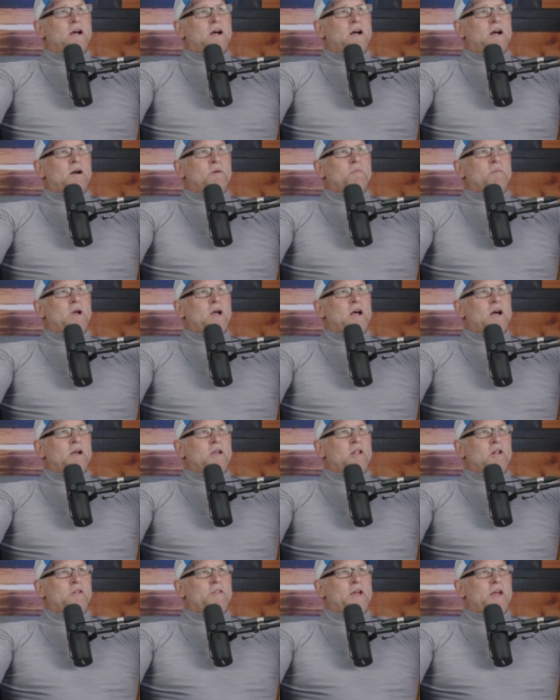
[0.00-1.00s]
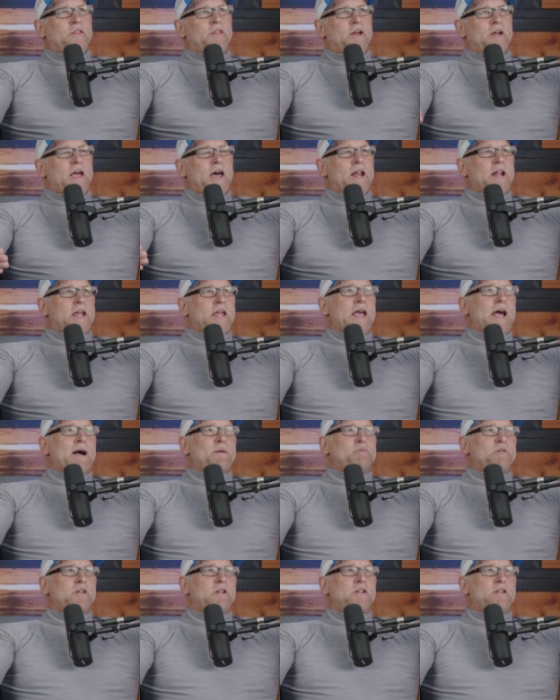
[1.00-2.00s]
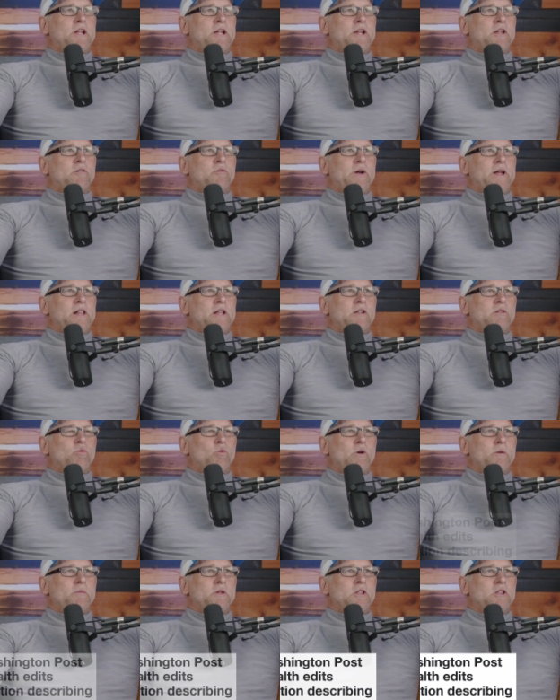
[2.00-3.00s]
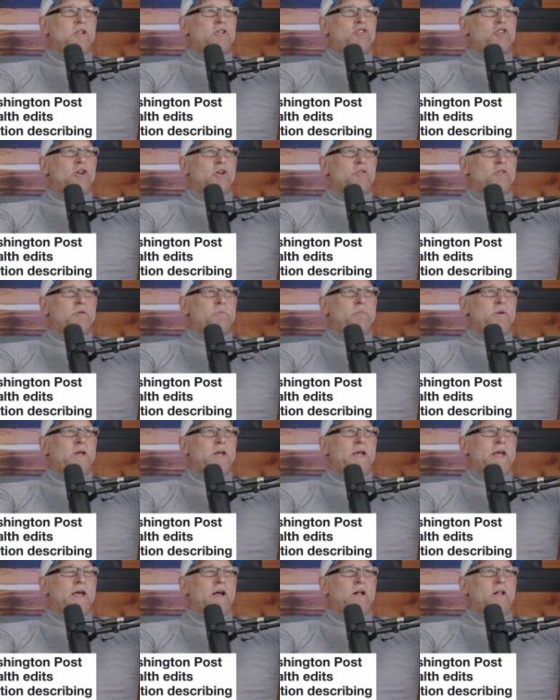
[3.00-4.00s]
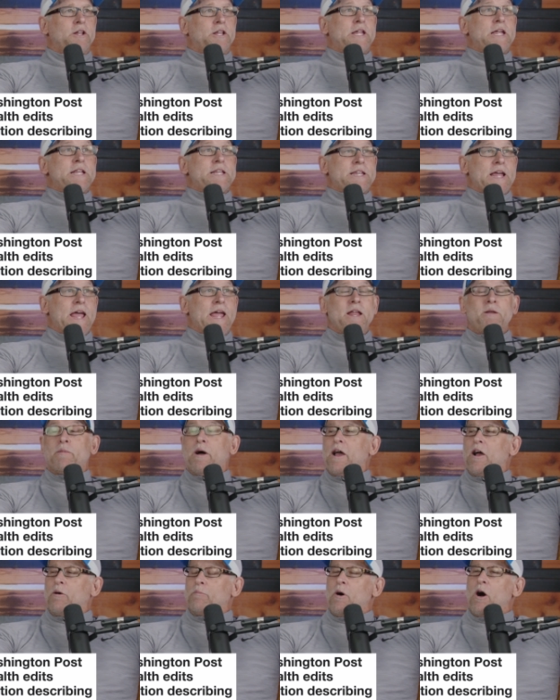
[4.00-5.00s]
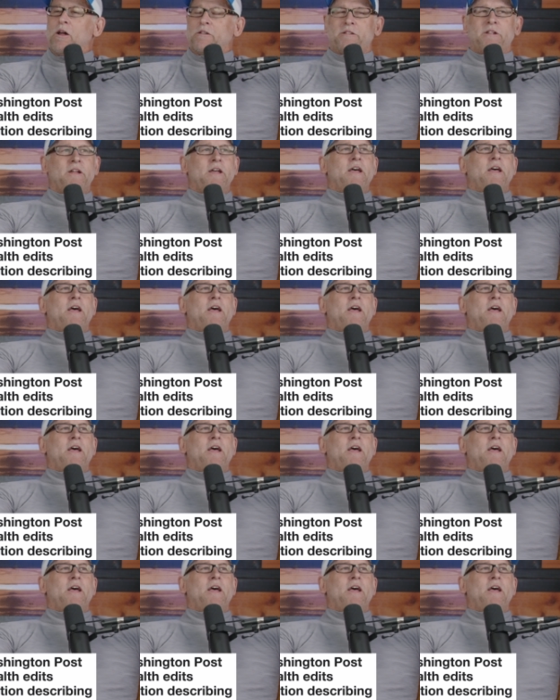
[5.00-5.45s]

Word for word: You know, they had a caption that said Israelis, women, children being detained by Hamas.